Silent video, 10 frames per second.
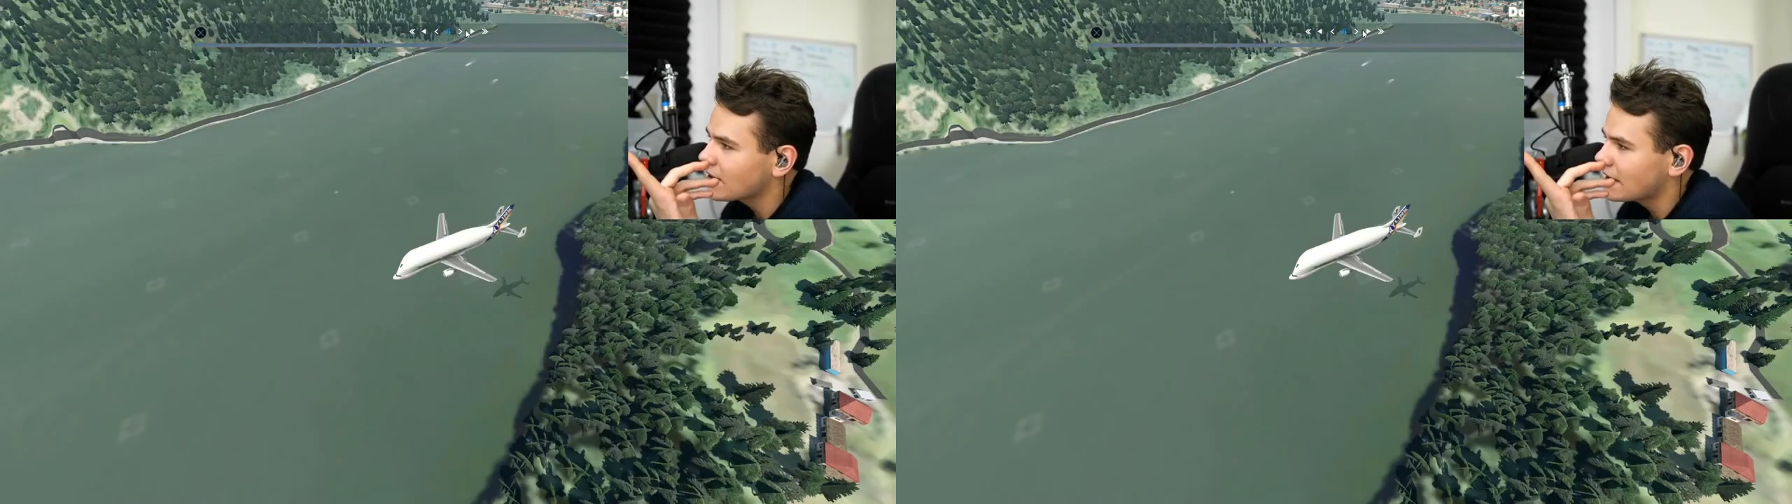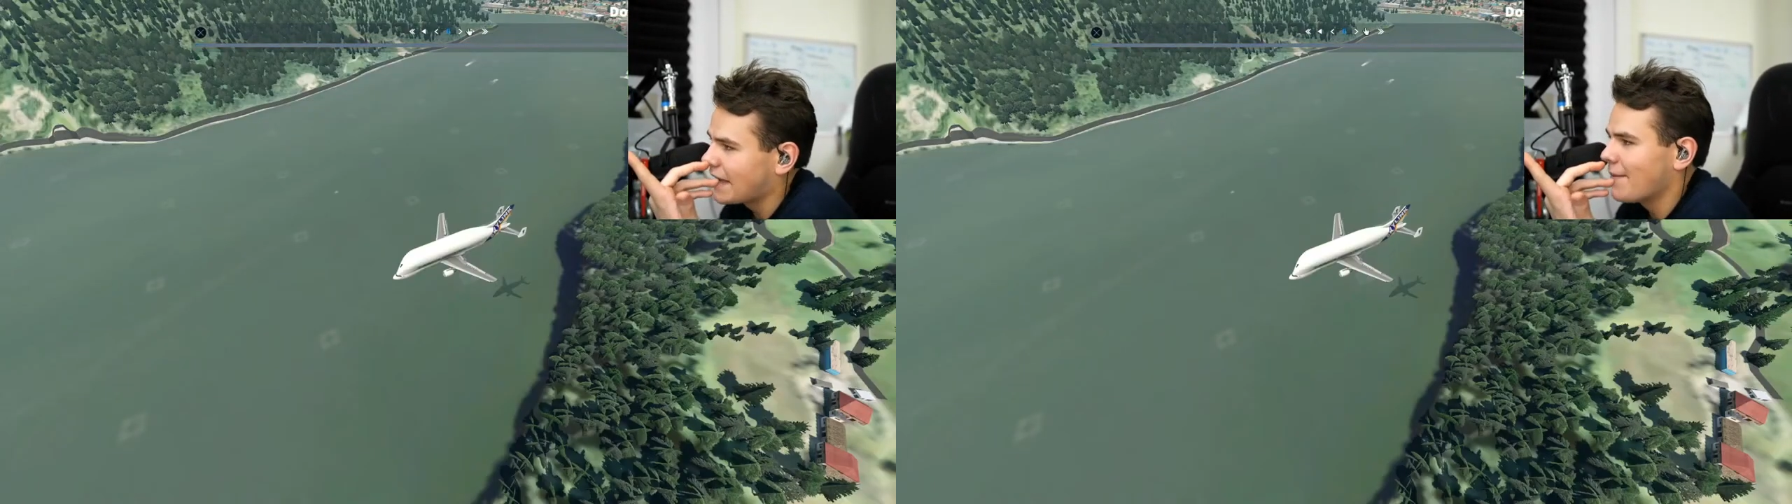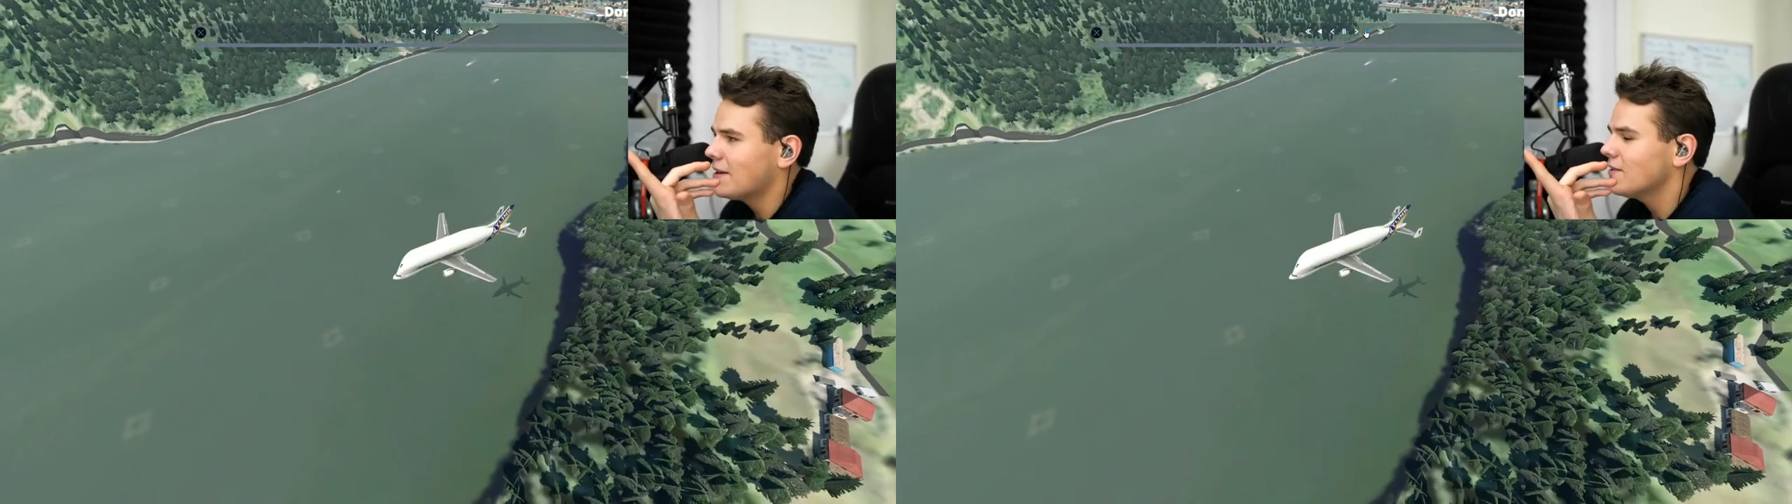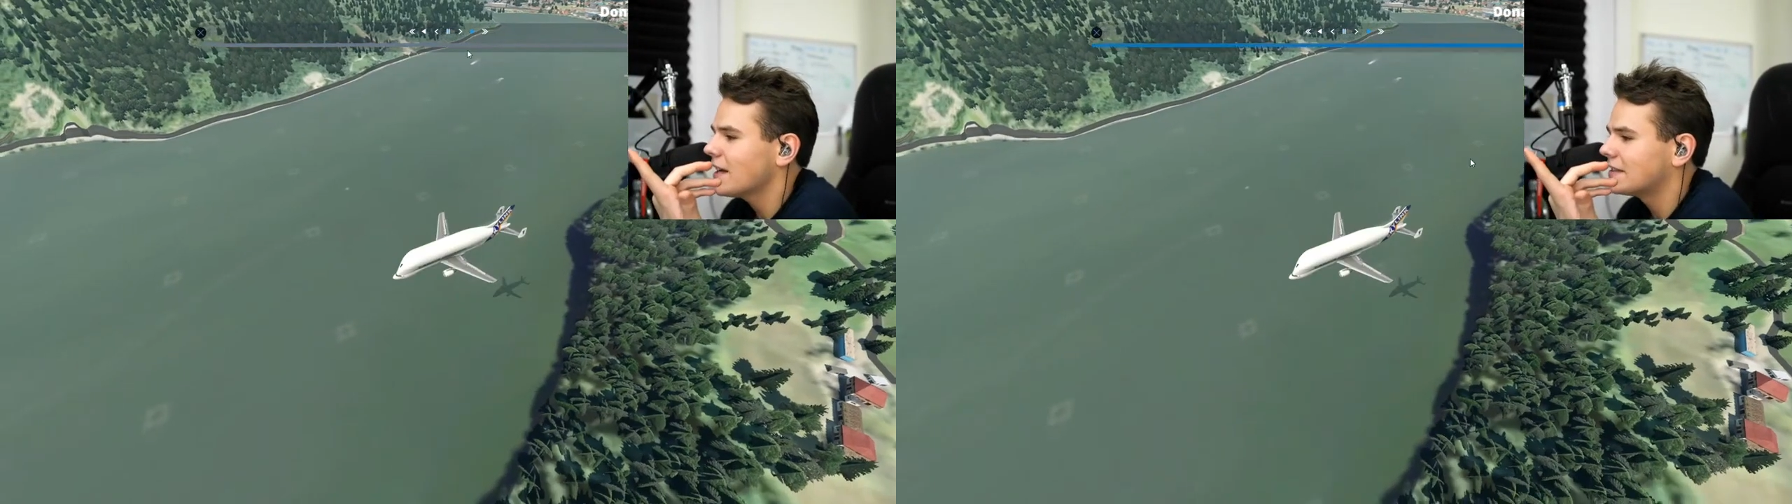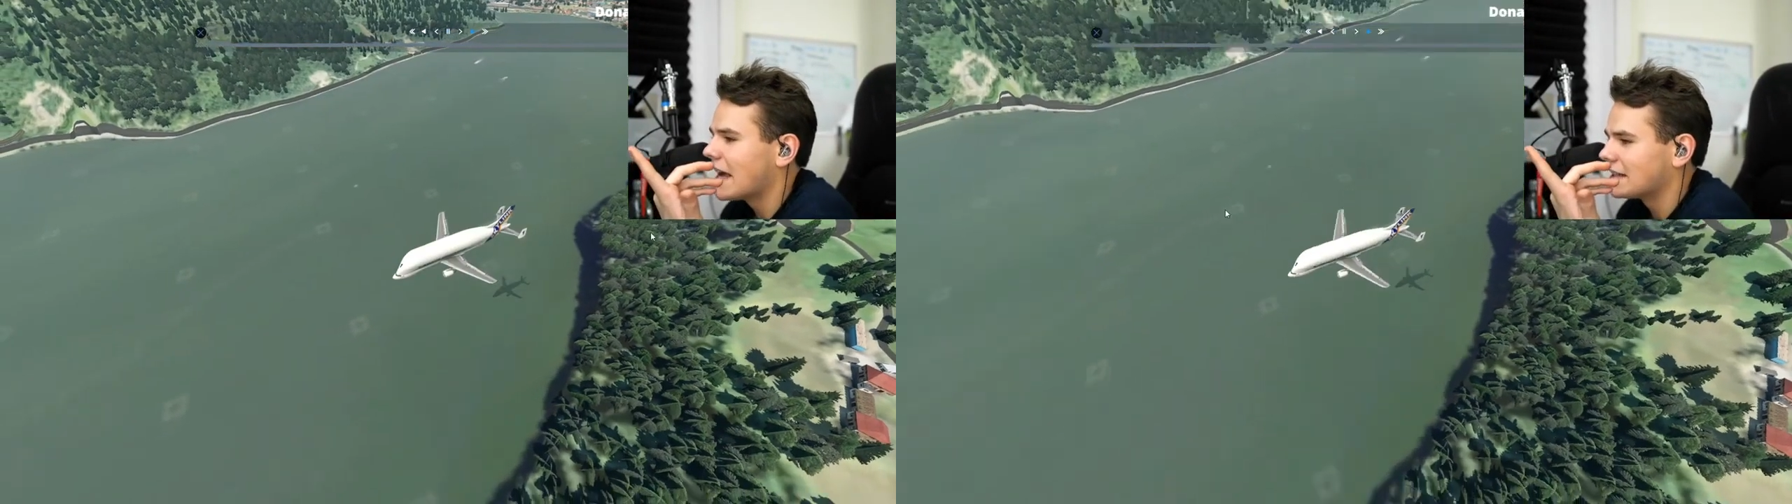Look
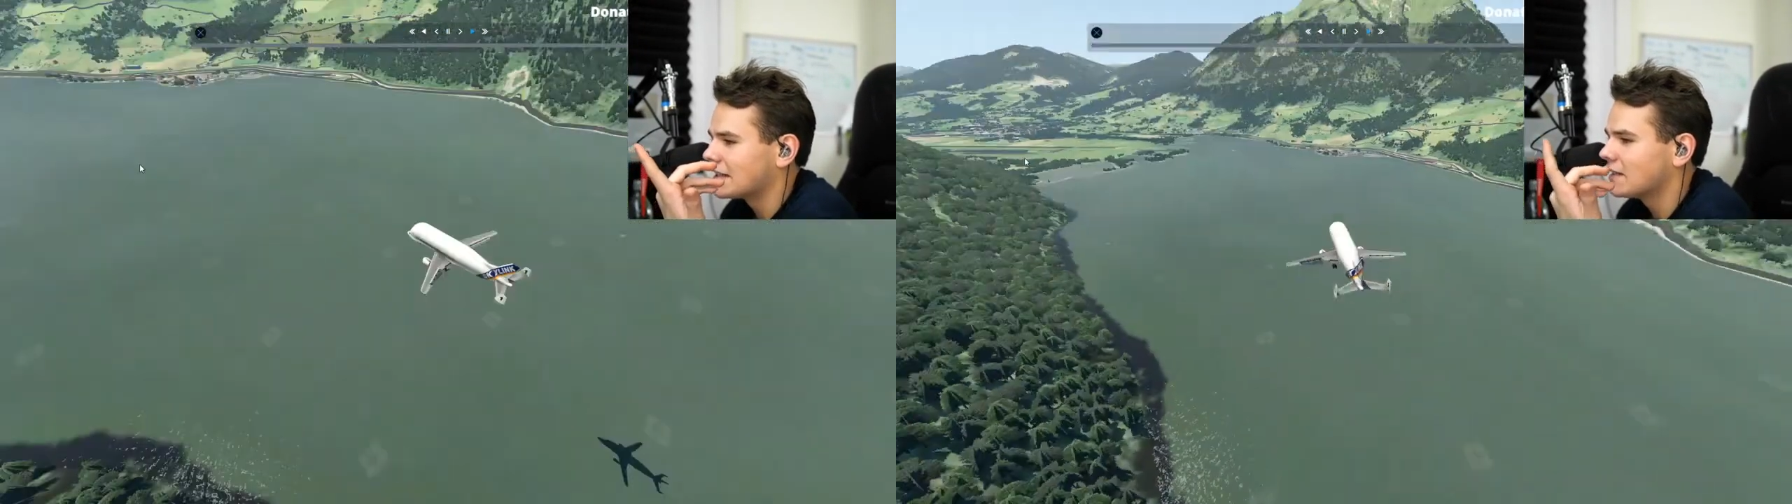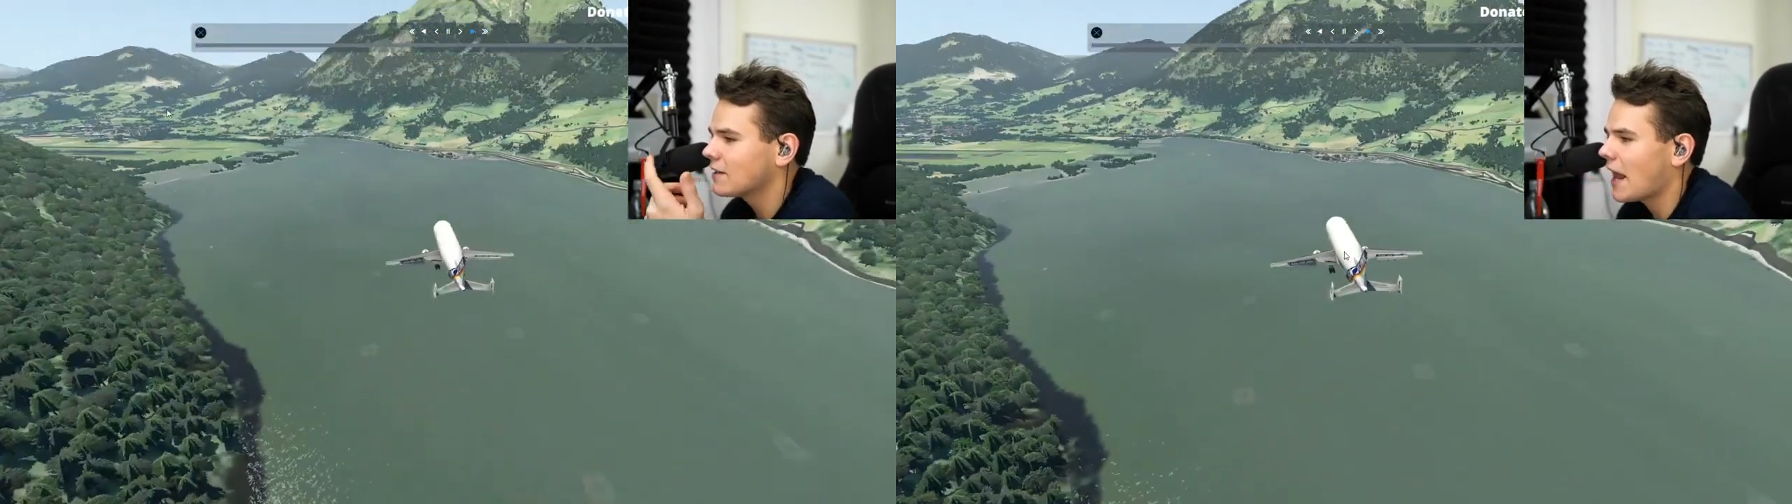at this.